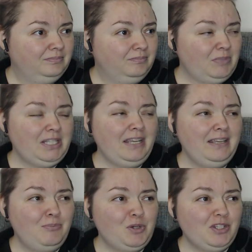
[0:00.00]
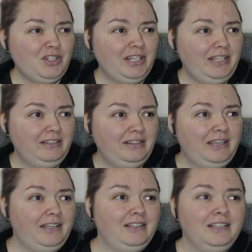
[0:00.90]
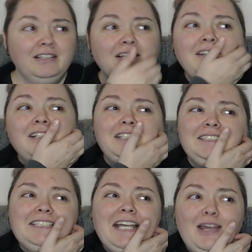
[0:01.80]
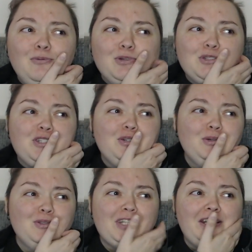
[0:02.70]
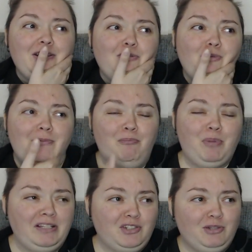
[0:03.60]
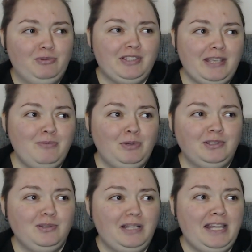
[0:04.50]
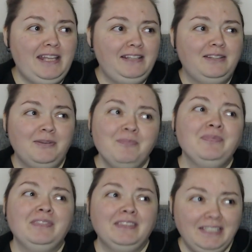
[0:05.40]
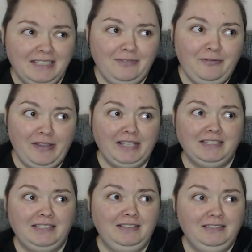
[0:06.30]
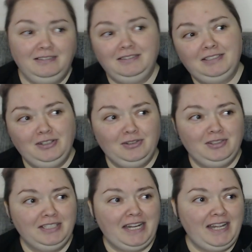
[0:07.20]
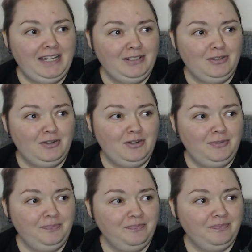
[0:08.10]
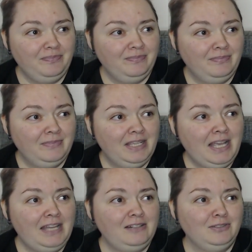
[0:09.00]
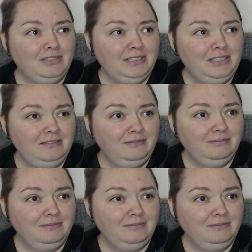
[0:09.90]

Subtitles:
But I appreciate that this guy was huge and the one punch he was able to land did affect the other guy, you know? Arundel,